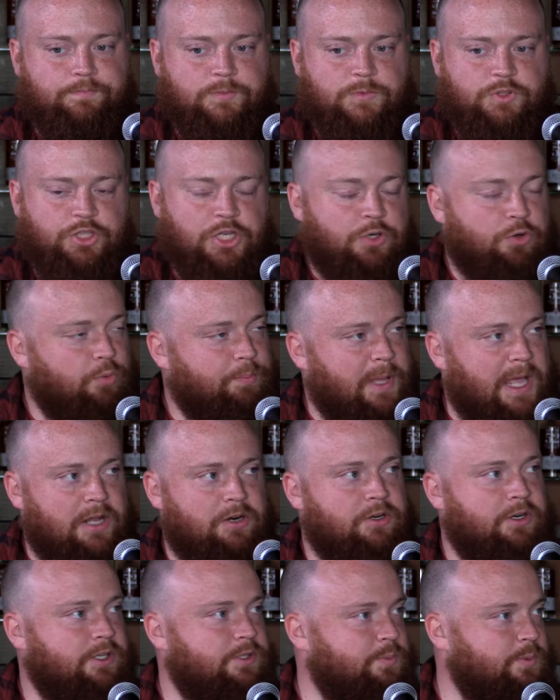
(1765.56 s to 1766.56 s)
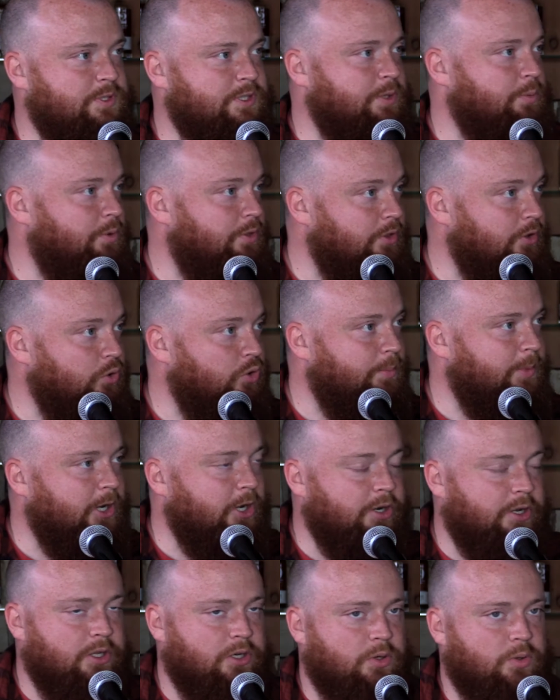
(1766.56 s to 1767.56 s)
general pattern as we see with new
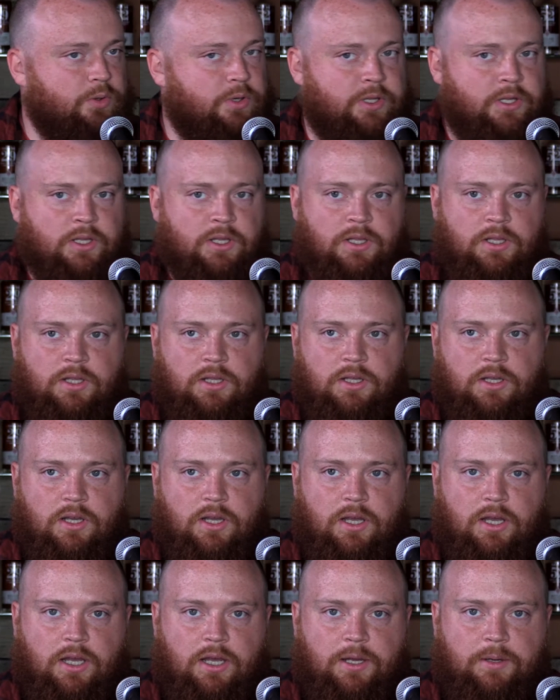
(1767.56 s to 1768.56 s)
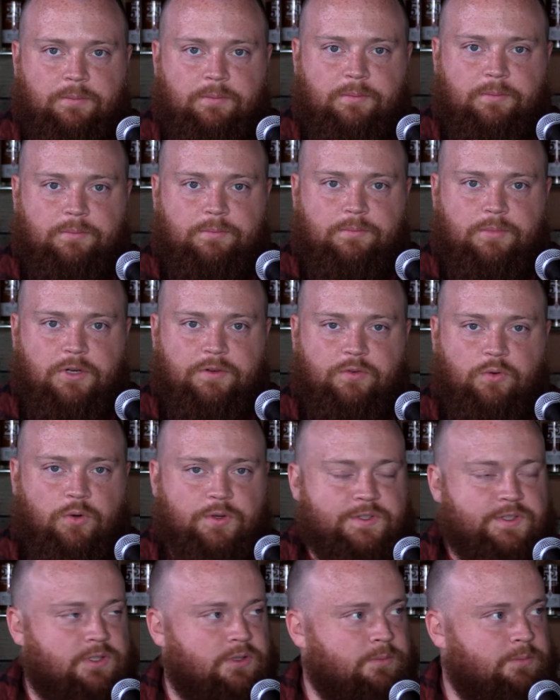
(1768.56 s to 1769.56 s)
American oak, but of
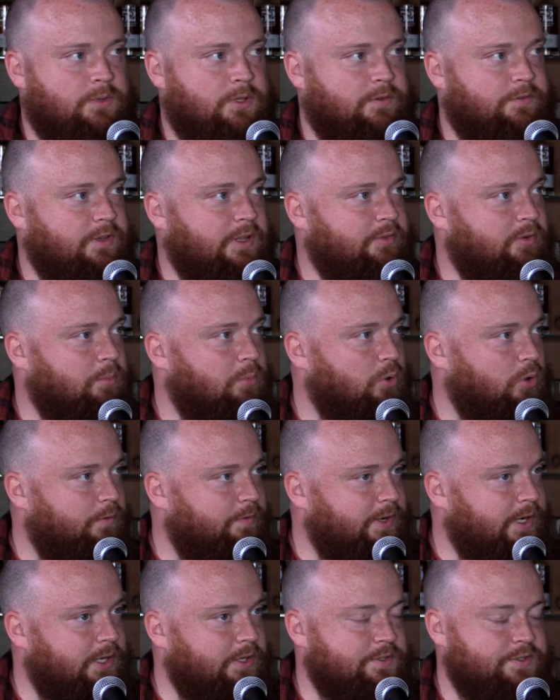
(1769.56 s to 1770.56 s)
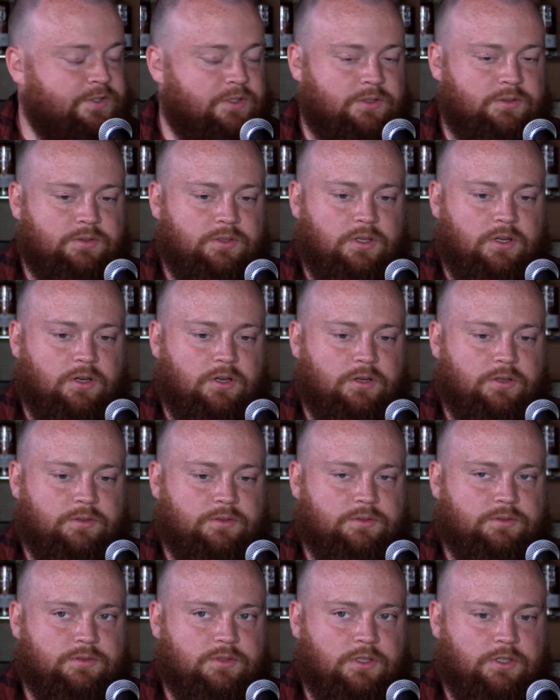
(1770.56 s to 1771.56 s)
course the flavor profiles are
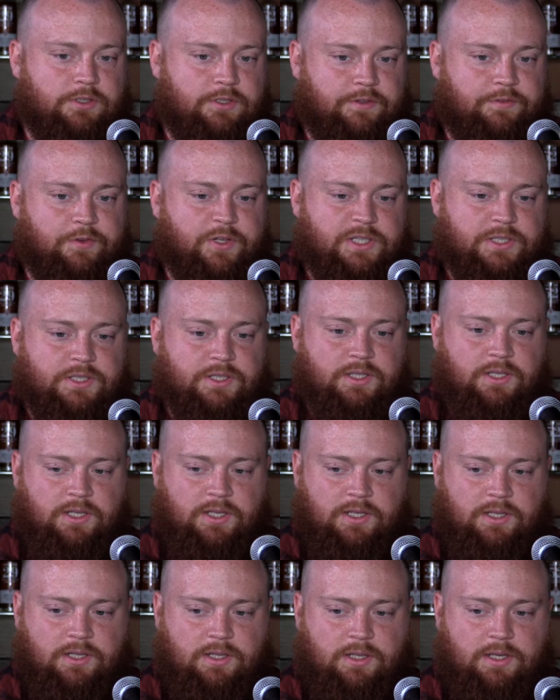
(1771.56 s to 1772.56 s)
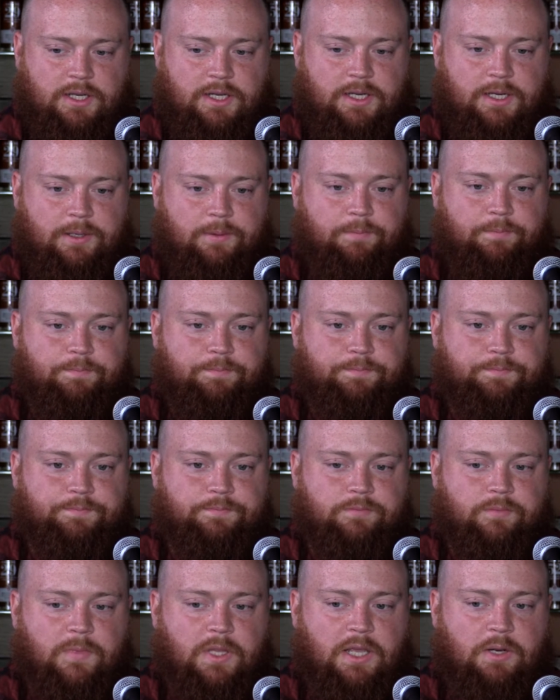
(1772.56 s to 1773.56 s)
different,
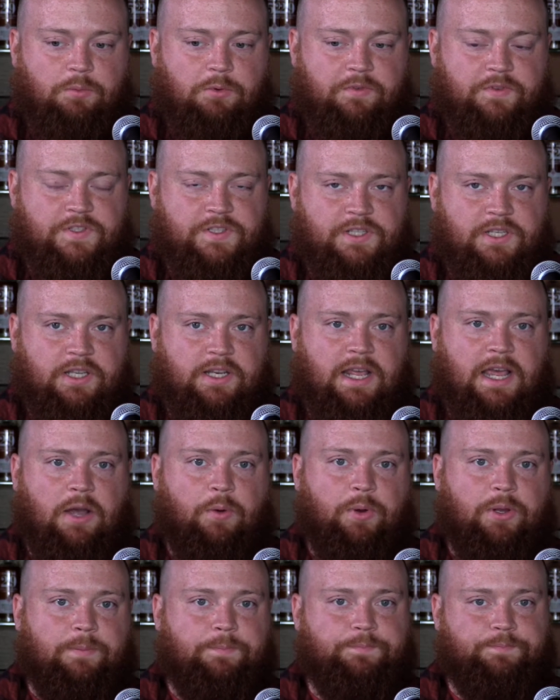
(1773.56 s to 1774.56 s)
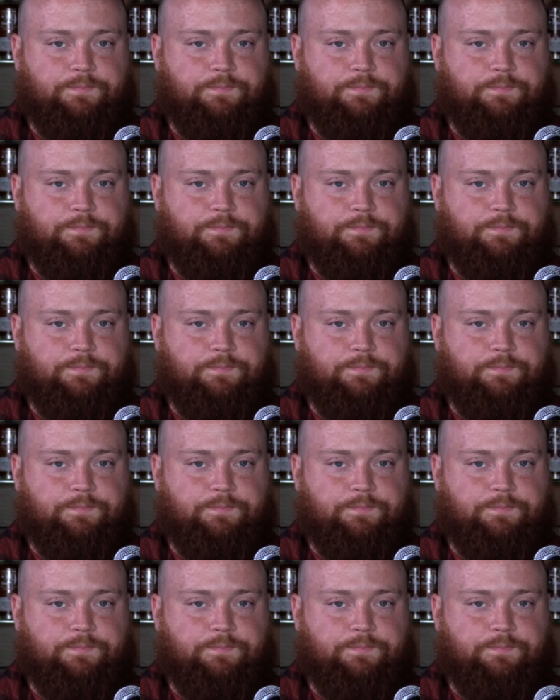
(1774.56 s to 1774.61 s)
and we've seen how it